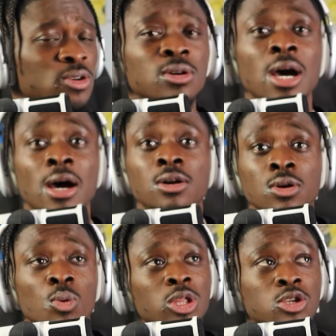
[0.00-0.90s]
So I don't
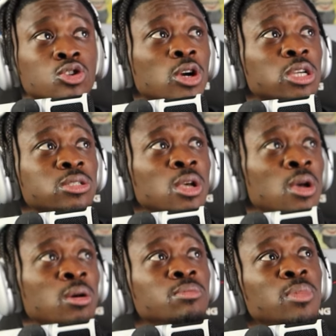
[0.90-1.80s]
know what the song is
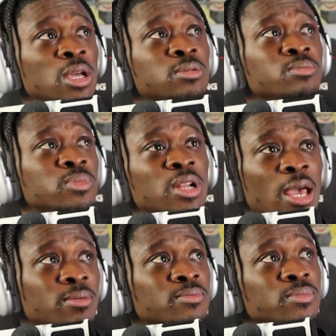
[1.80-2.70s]

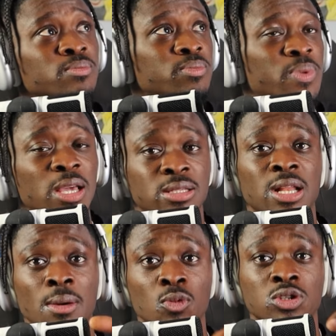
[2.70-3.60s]

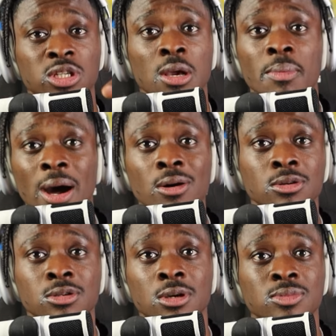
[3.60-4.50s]
mostly about,
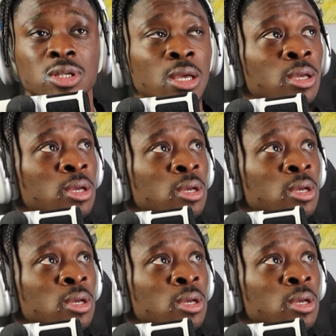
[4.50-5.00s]
you know what I'm saying?